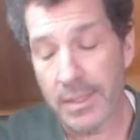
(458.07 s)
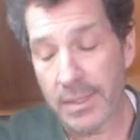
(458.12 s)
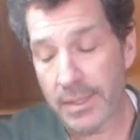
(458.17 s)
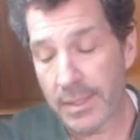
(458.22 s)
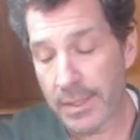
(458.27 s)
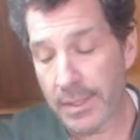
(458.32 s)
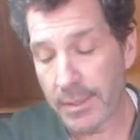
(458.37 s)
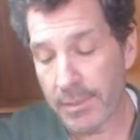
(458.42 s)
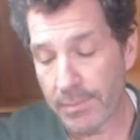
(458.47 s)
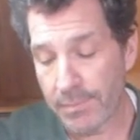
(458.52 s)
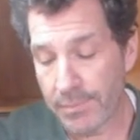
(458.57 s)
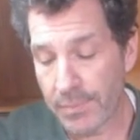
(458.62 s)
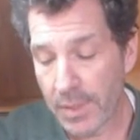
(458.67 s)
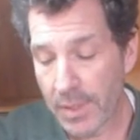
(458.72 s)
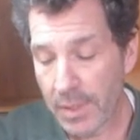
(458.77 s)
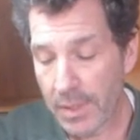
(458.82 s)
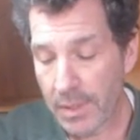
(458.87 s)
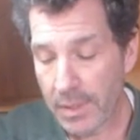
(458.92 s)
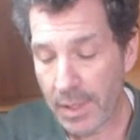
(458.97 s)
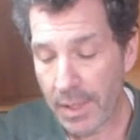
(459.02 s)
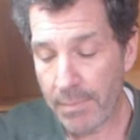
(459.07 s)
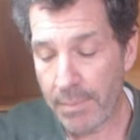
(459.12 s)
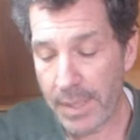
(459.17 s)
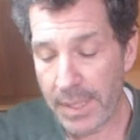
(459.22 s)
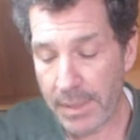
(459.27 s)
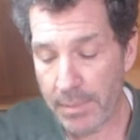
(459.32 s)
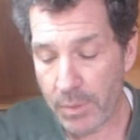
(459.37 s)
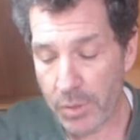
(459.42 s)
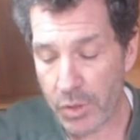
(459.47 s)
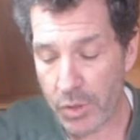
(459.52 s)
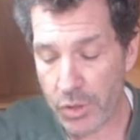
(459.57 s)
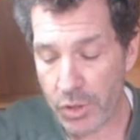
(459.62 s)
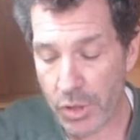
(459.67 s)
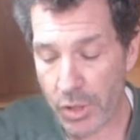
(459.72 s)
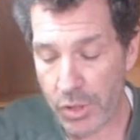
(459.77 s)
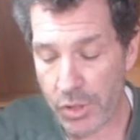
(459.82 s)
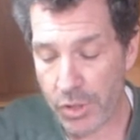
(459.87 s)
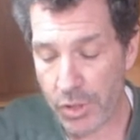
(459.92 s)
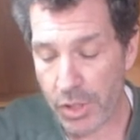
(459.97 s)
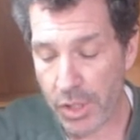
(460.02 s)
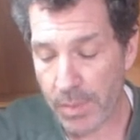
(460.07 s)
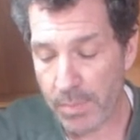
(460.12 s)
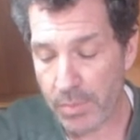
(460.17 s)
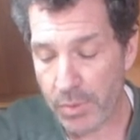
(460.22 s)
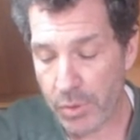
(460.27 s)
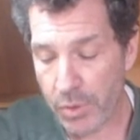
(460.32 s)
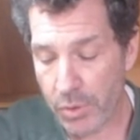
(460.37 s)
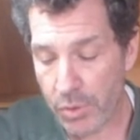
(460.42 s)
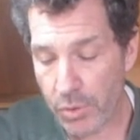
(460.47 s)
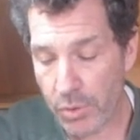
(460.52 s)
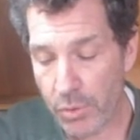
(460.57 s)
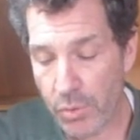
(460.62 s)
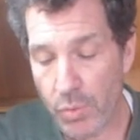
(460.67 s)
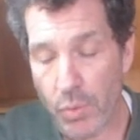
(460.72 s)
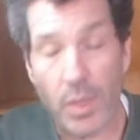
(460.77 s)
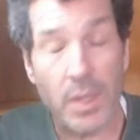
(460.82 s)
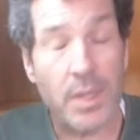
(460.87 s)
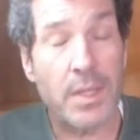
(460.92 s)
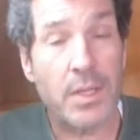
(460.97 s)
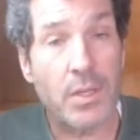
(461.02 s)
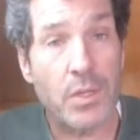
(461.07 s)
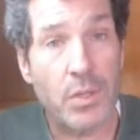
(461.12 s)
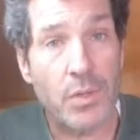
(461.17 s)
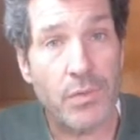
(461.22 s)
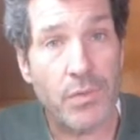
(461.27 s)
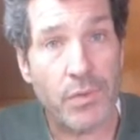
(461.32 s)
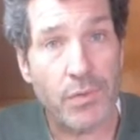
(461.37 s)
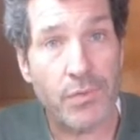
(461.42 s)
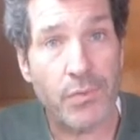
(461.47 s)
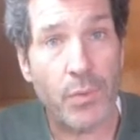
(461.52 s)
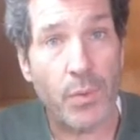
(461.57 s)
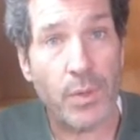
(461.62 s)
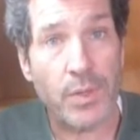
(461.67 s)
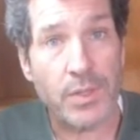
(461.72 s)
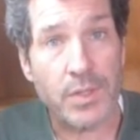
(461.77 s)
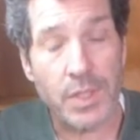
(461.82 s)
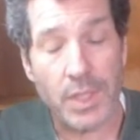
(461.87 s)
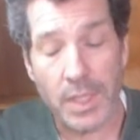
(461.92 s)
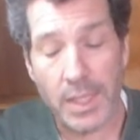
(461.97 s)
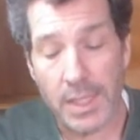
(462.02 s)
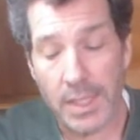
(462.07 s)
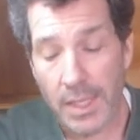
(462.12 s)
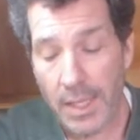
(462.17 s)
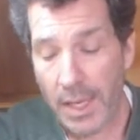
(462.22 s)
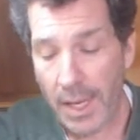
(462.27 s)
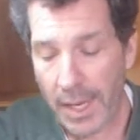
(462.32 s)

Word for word: Um, I've been able to charge it up to a little over 14.